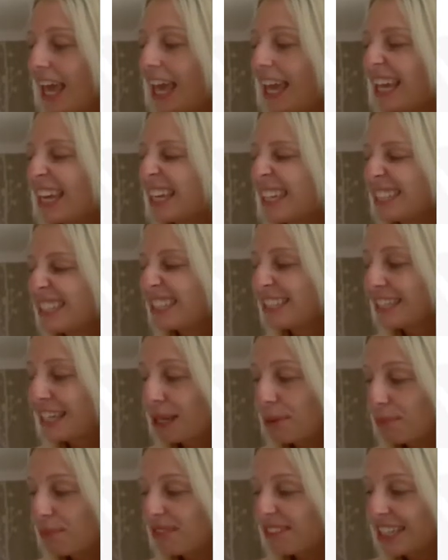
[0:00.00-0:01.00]
He
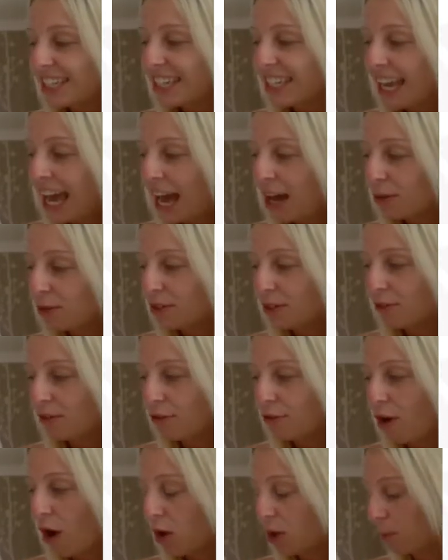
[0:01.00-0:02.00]
dipped in and out of
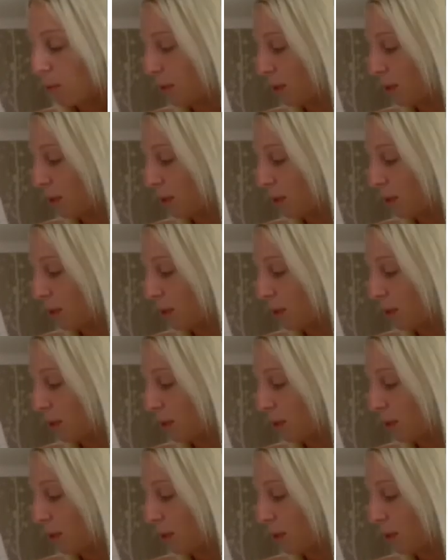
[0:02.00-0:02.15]
rock